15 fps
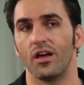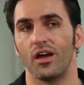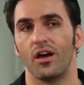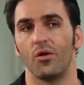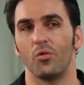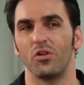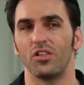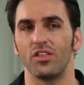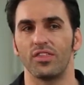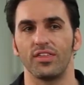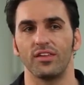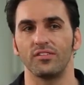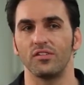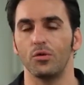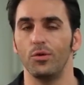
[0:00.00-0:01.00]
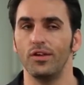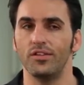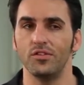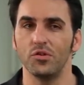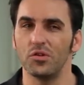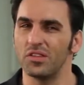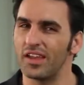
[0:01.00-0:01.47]
One of the things that we
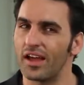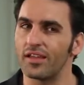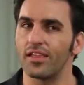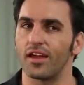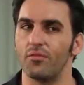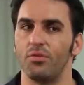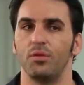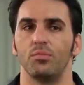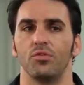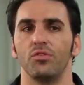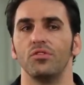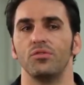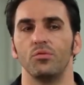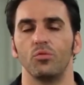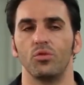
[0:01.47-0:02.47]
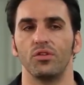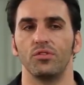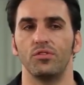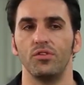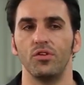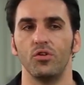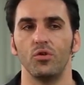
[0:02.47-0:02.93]
do, and not a lot of people will
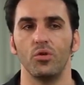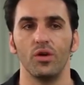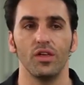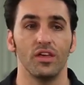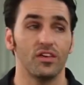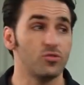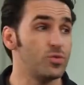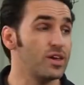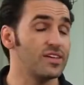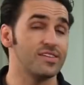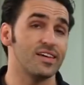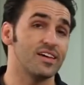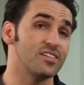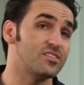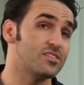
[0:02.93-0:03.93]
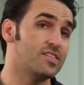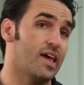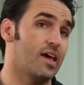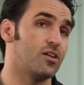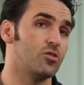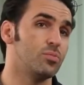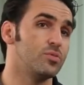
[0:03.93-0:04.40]
do, is we can take a
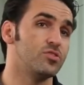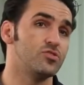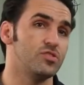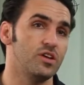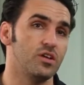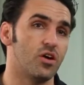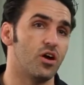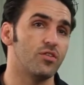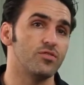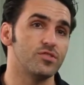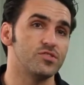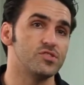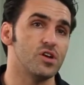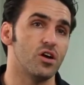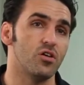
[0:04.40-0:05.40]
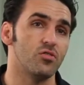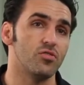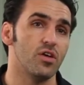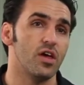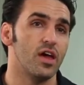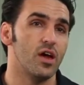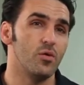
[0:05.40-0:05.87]
standard machine off the shelf
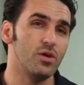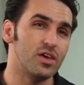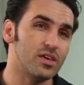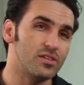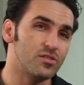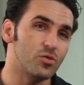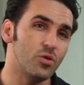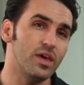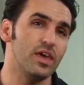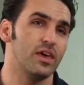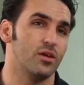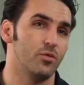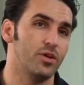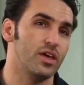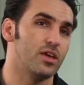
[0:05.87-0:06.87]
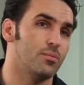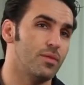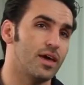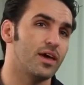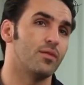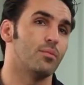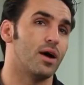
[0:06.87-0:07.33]
and we can tweak it and we can
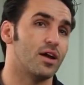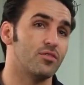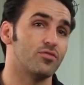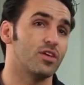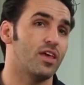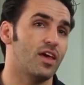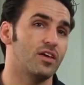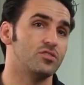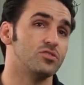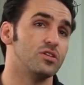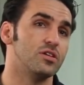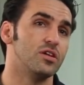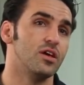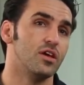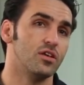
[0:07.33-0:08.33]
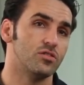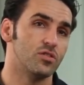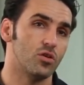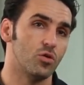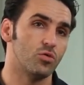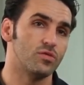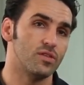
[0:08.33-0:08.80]
make a modification
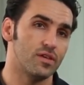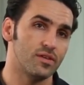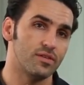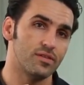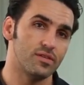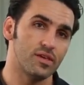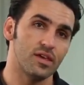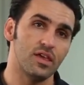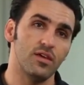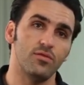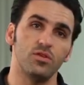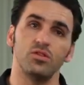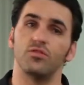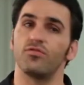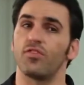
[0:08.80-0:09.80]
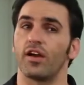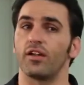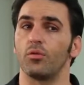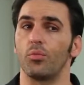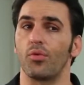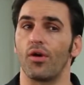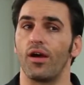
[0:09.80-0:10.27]
so to give you the
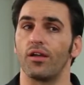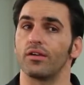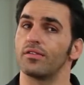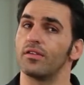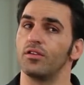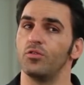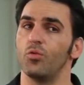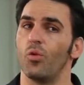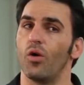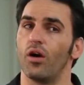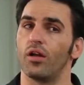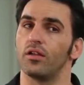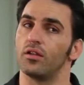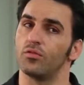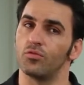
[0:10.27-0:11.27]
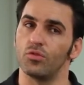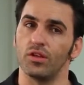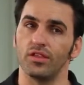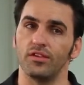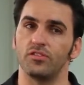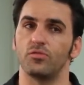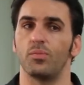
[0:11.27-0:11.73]
final product that you want.
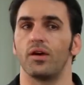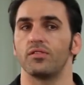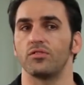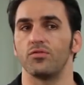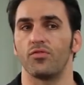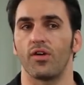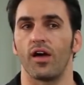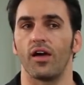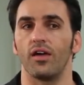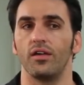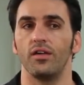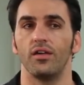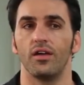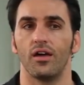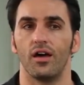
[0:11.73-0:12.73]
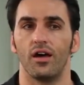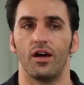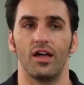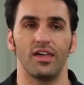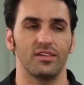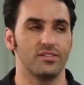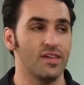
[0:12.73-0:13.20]
Really specify
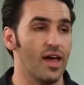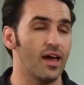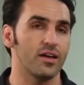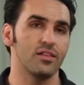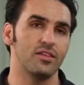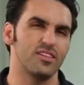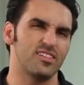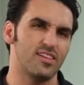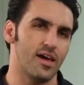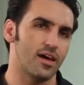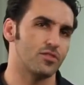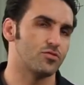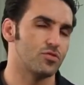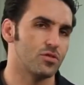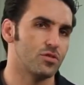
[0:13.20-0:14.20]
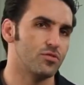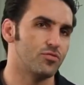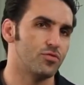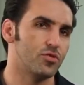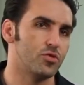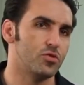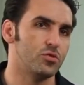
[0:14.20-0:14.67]
exactly the texture of the
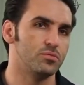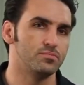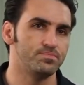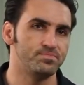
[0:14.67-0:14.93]
food